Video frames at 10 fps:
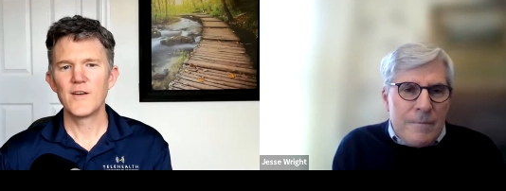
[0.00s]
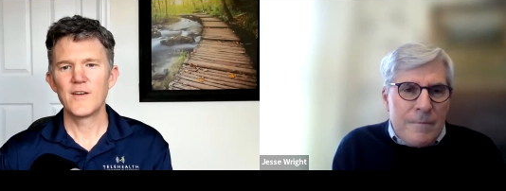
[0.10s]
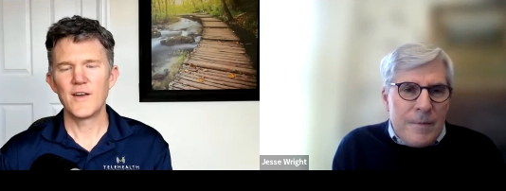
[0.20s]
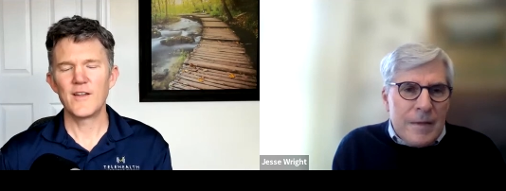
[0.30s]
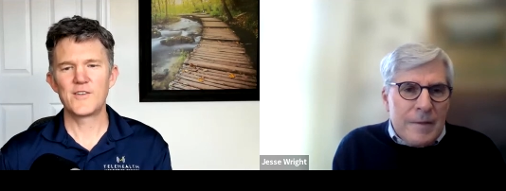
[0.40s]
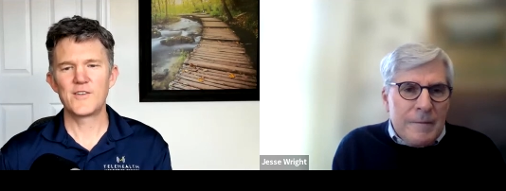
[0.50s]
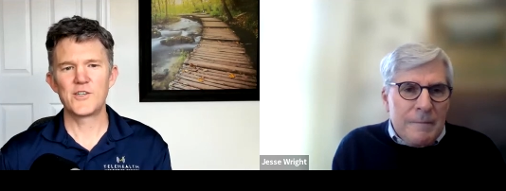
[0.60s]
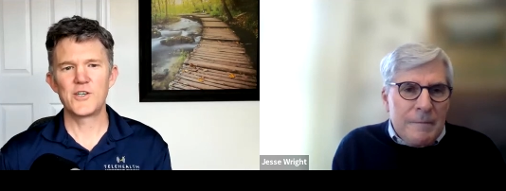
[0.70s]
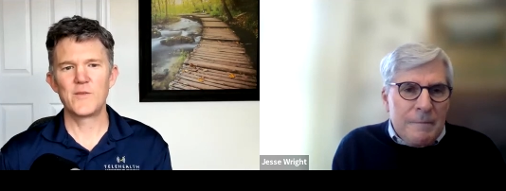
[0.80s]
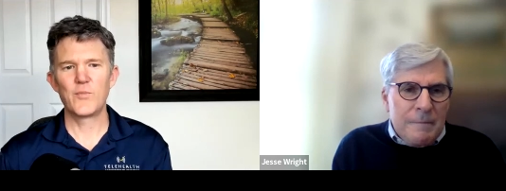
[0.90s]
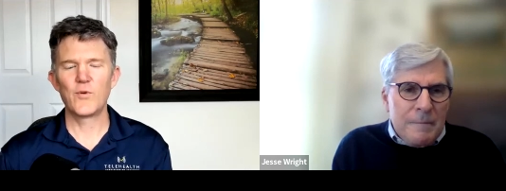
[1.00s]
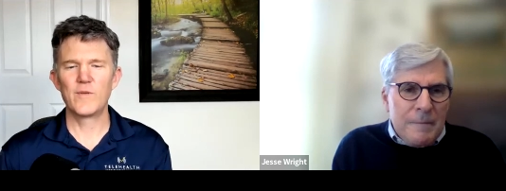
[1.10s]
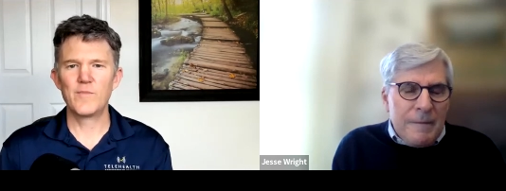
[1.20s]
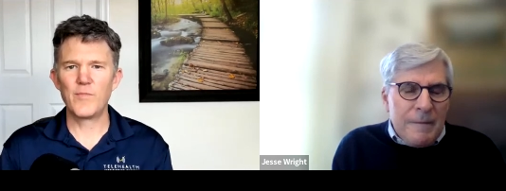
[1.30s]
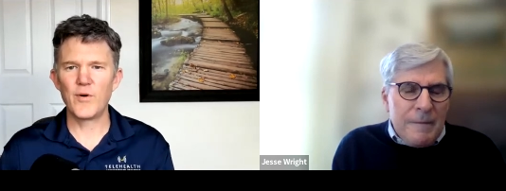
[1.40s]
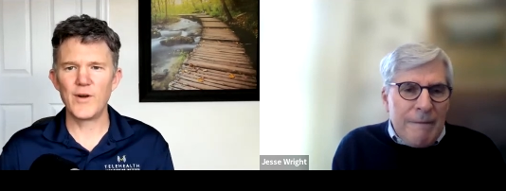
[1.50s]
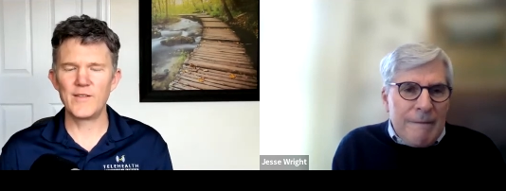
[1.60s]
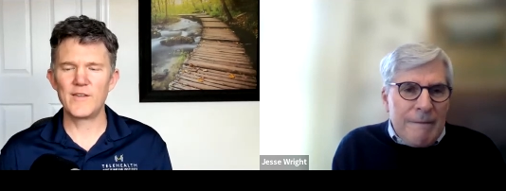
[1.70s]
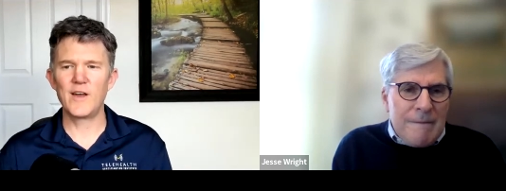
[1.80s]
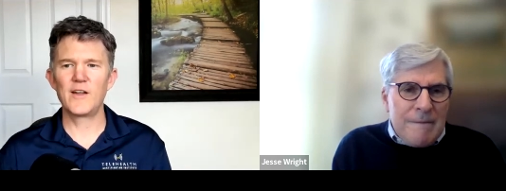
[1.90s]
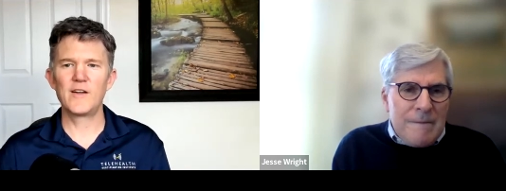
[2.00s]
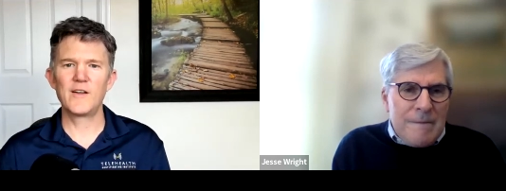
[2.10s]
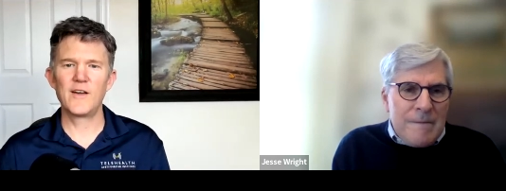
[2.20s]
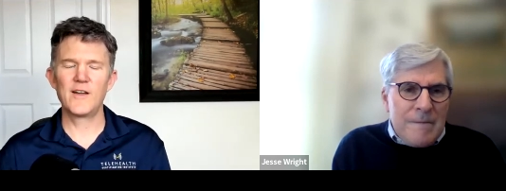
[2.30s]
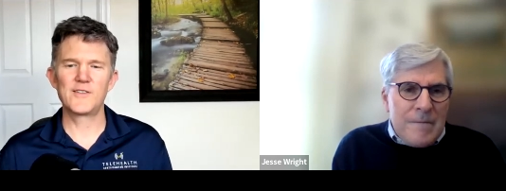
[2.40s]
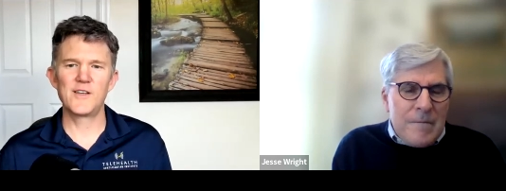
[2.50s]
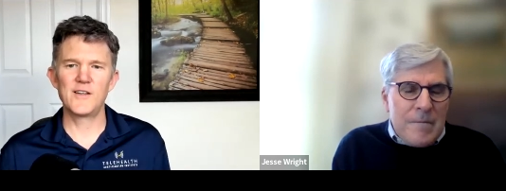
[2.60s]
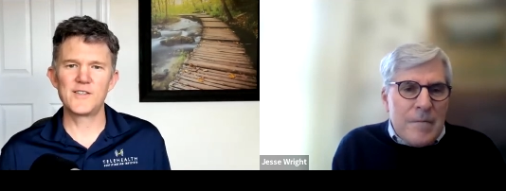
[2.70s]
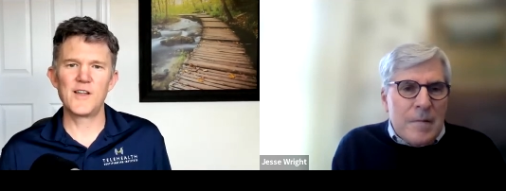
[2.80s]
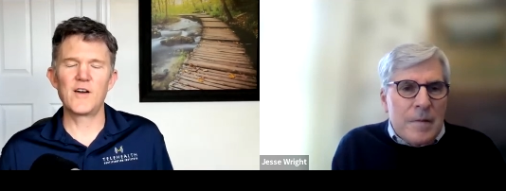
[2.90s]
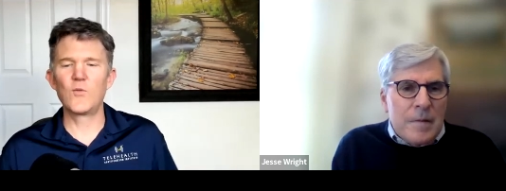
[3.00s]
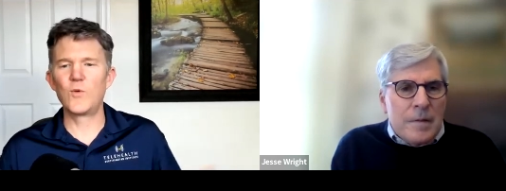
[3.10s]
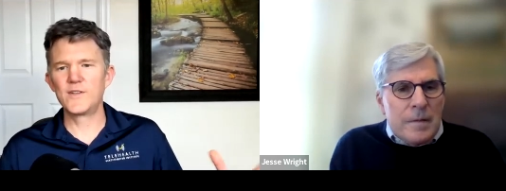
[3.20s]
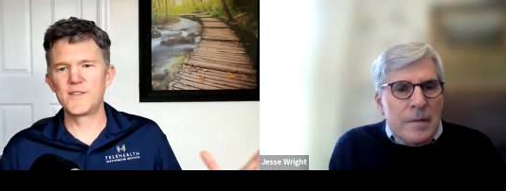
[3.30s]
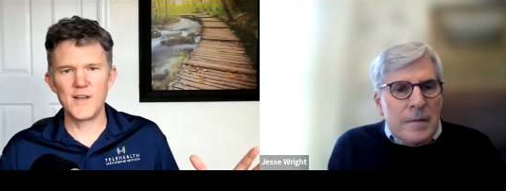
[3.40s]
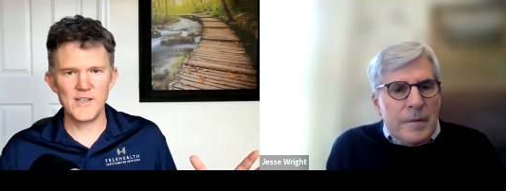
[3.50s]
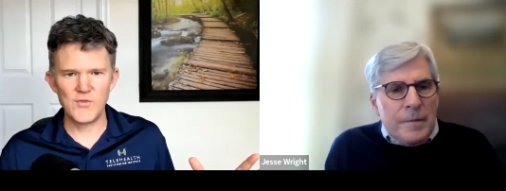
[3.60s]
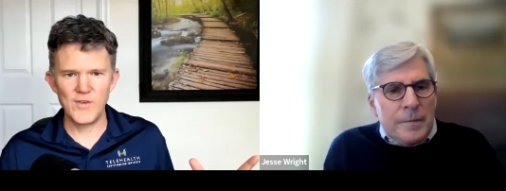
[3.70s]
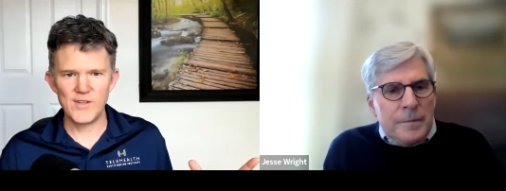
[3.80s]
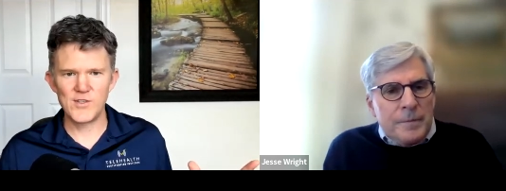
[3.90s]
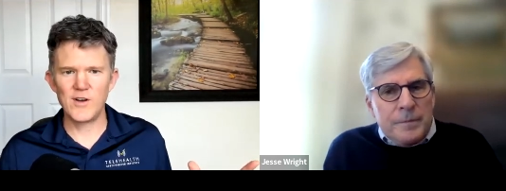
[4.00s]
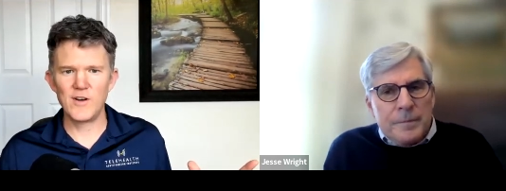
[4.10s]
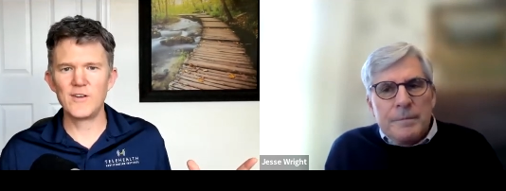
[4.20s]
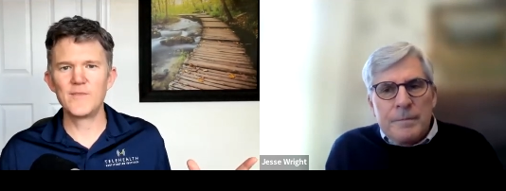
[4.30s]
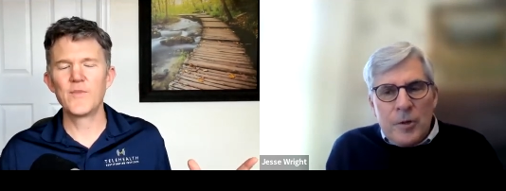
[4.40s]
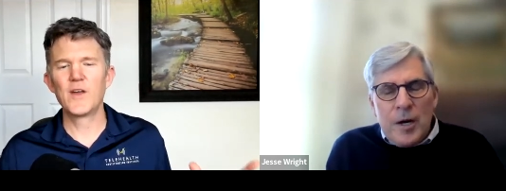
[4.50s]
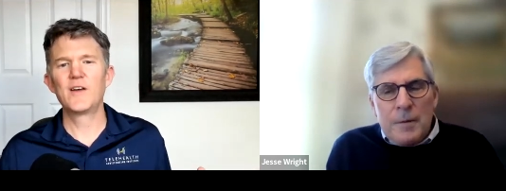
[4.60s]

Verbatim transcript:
Speaker 1: Yeah, that's such an important point that it's it's not a one size fits all.